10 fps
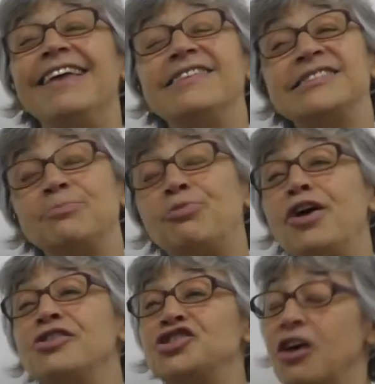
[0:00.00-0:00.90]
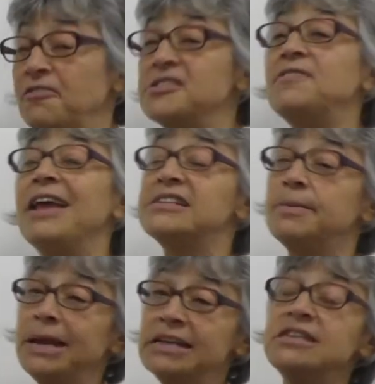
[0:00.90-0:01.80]
This approach offers
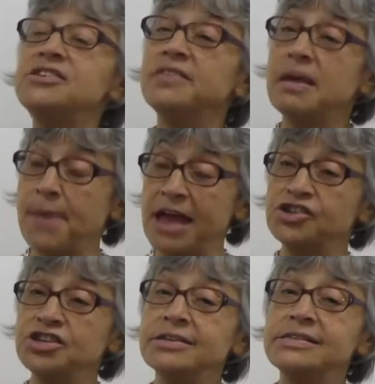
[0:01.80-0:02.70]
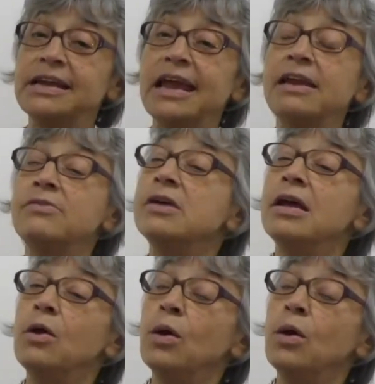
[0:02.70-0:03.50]
flexibility to their patients in